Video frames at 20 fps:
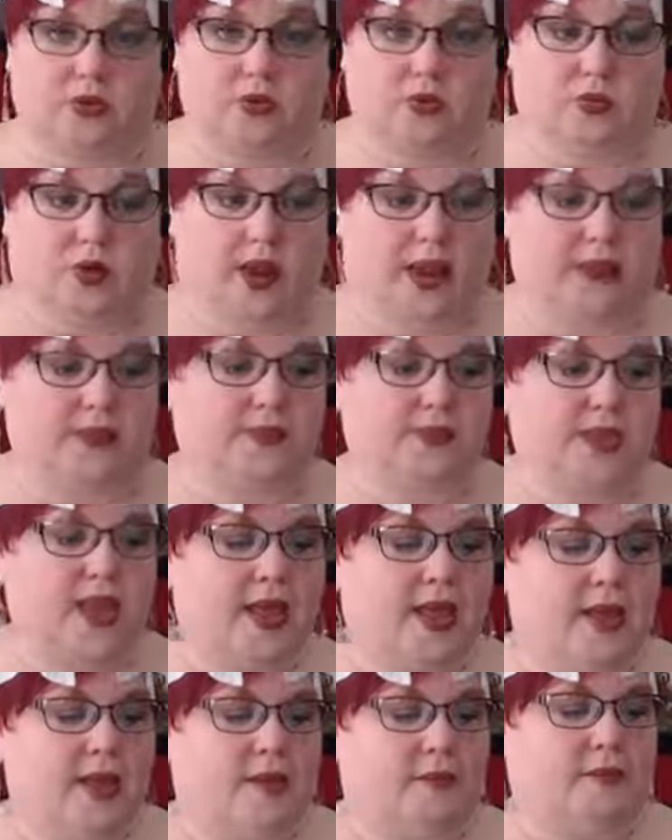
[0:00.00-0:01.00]
right?
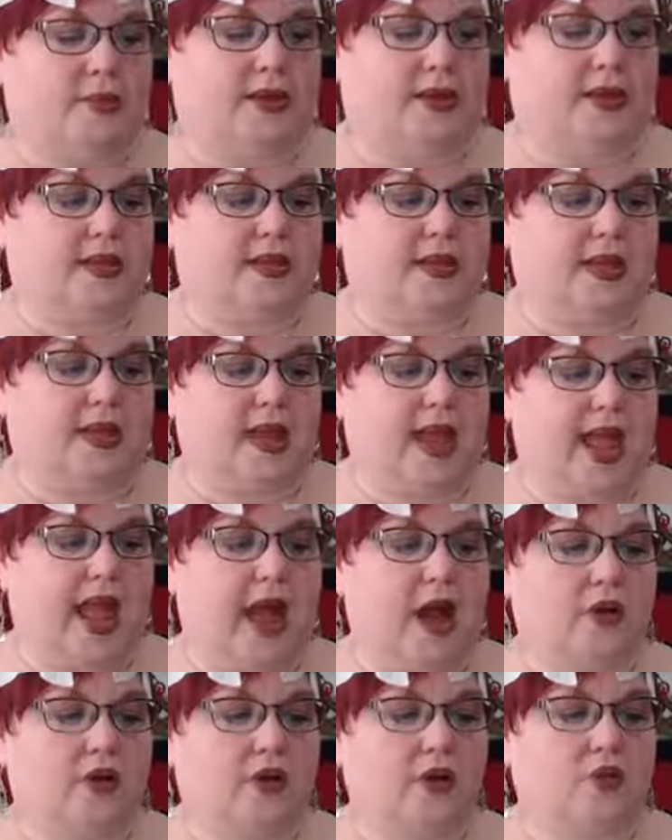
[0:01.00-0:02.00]
But
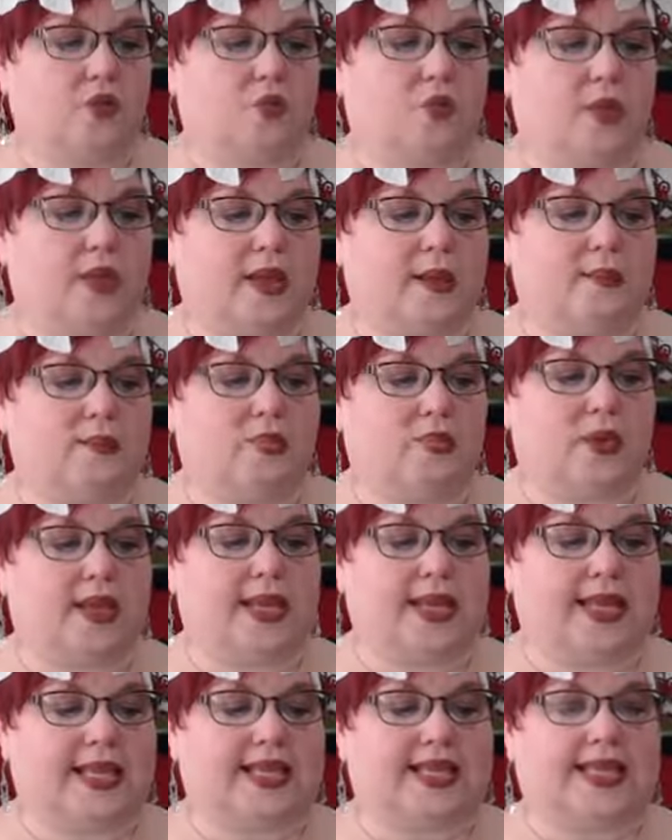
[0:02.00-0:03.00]
how can we
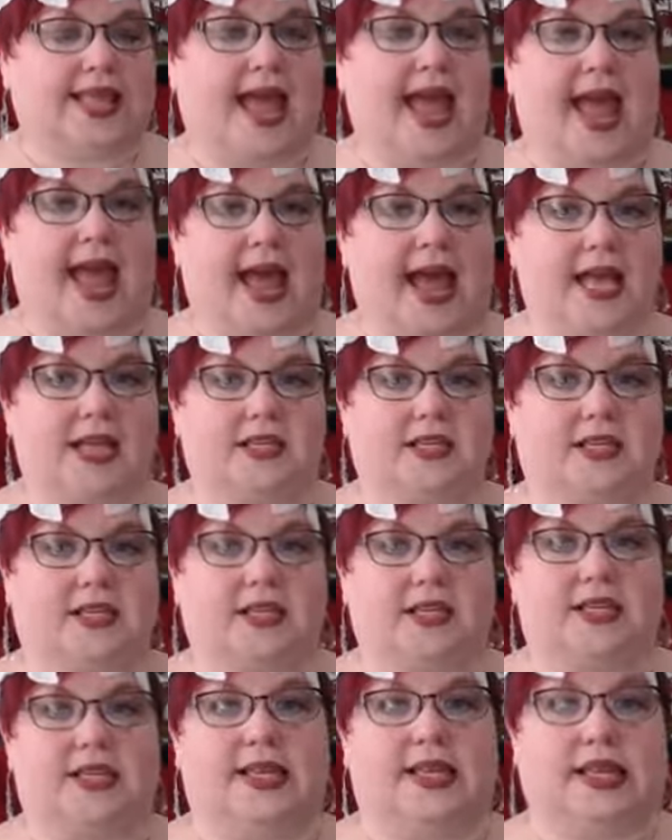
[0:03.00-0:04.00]
bring that
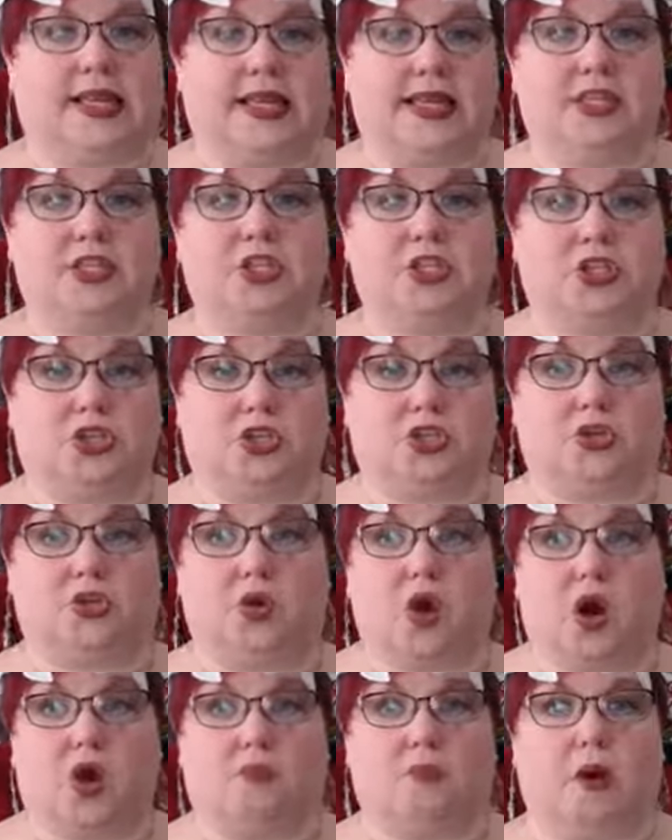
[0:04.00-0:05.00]
into
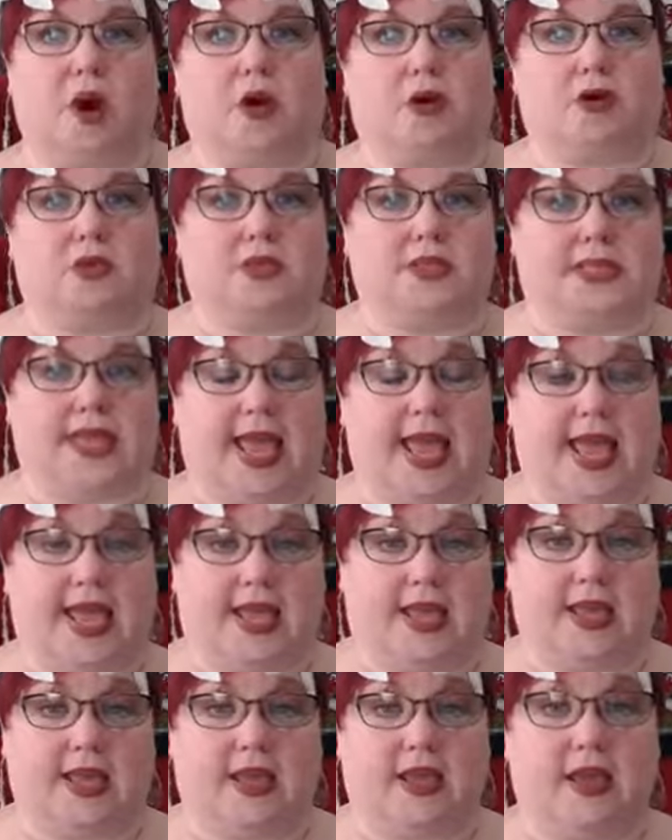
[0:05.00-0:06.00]
our modern
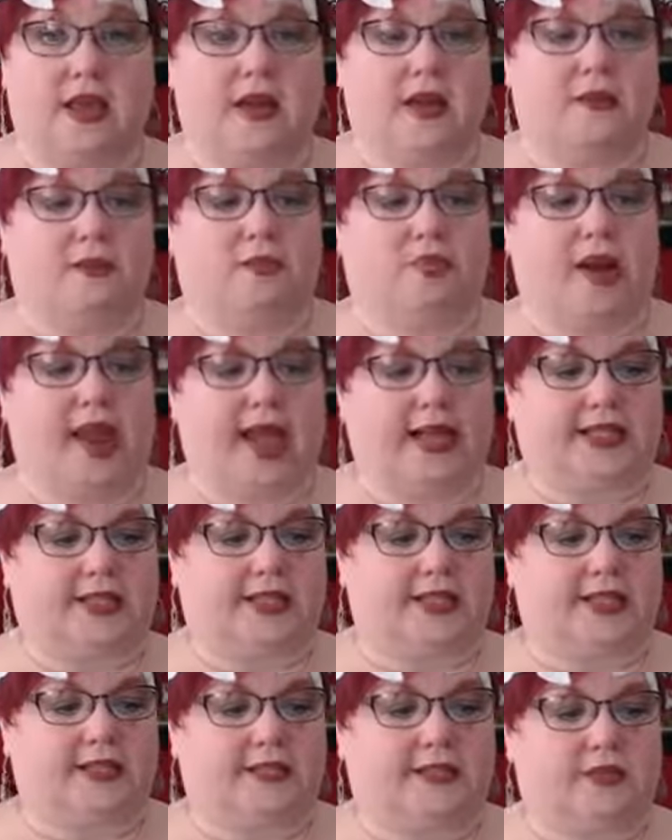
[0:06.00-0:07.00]
day
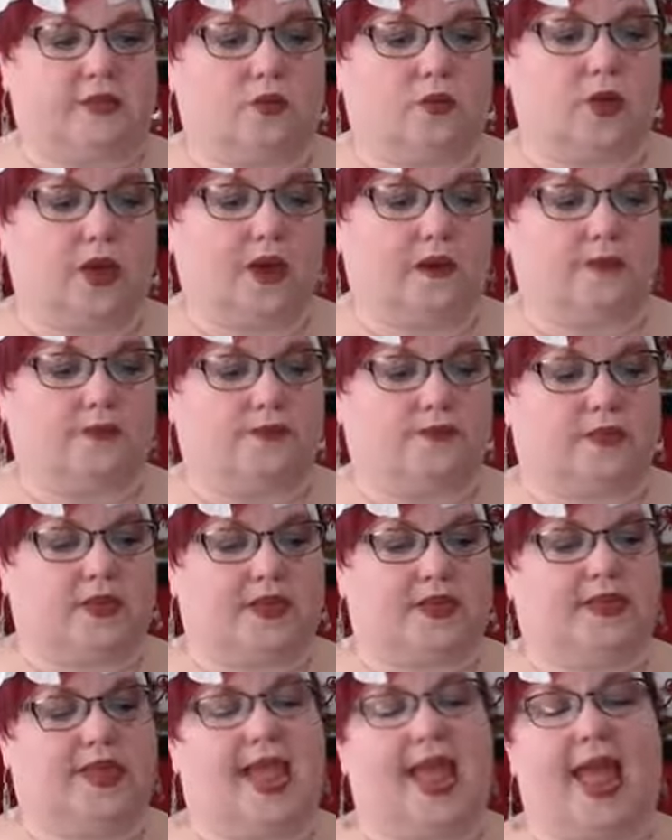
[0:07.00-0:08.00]
practice? Well,
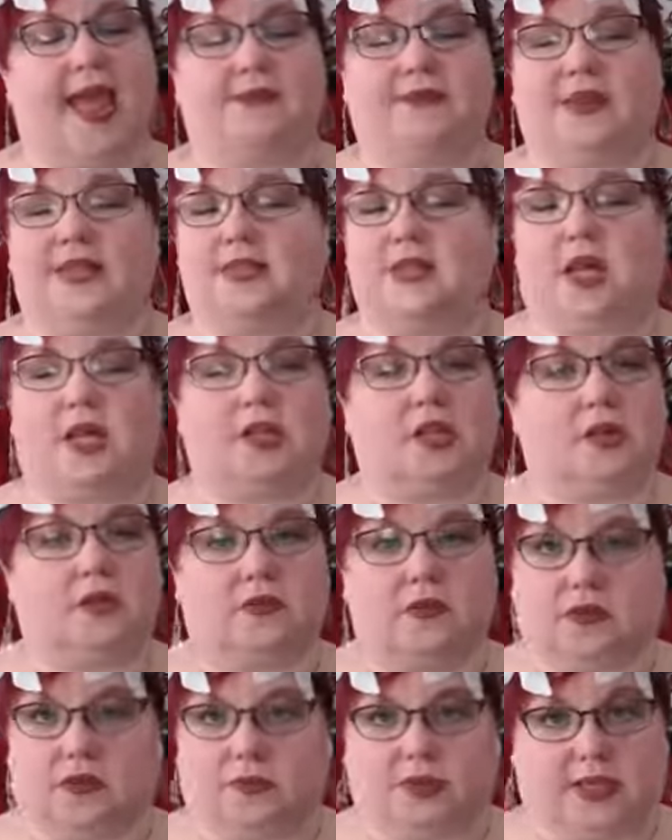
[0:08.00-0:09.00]
they have these all
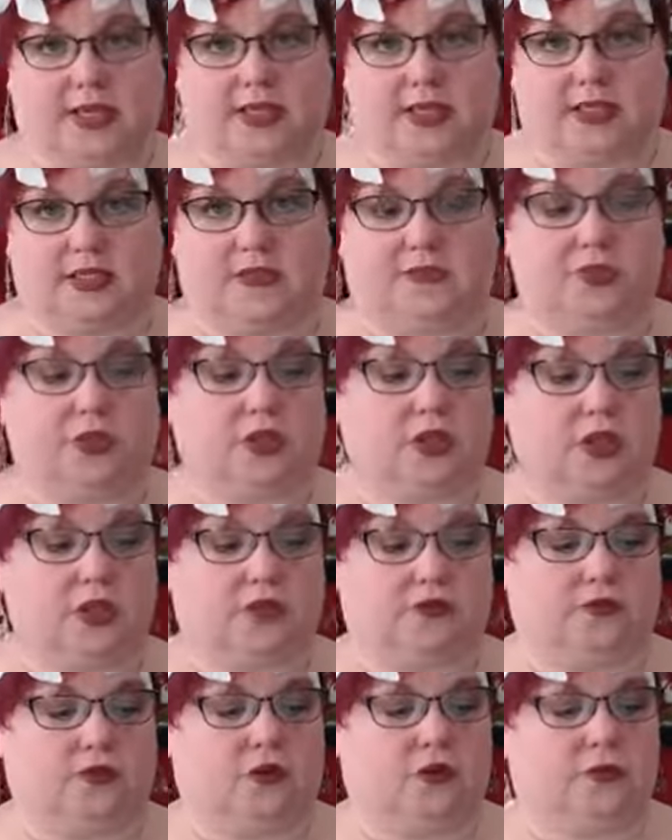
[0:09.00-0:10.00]
over the place. If you
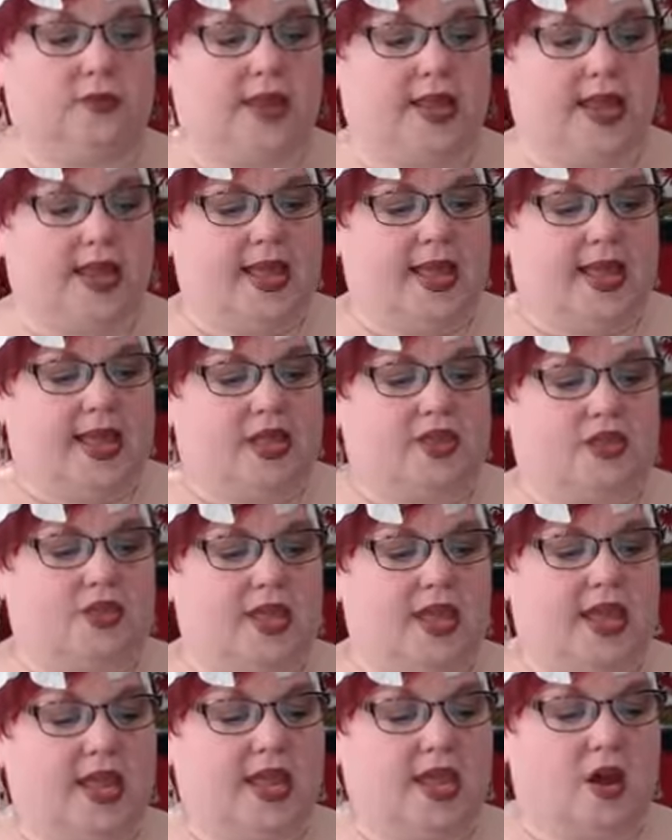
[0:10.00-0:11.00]
look for them,
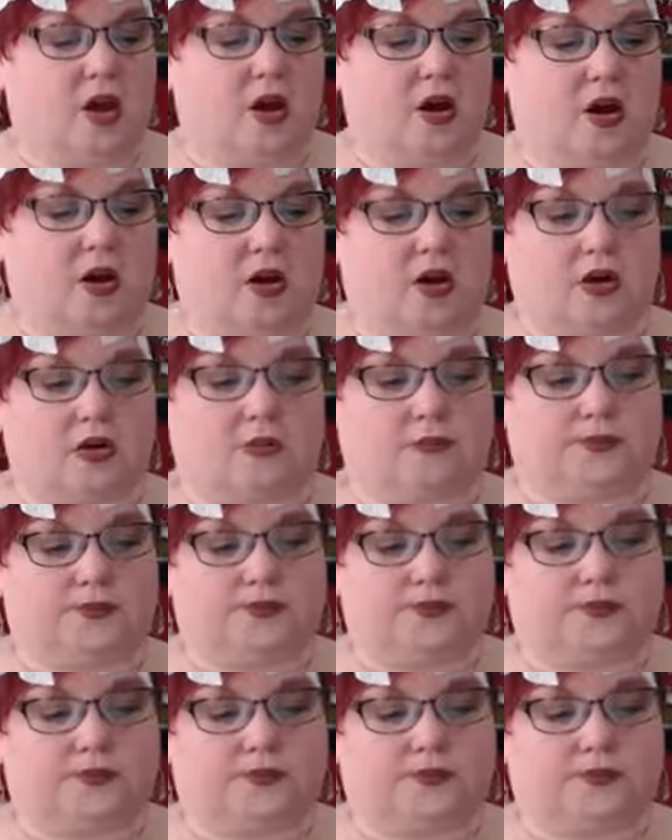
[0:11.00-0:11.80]
they are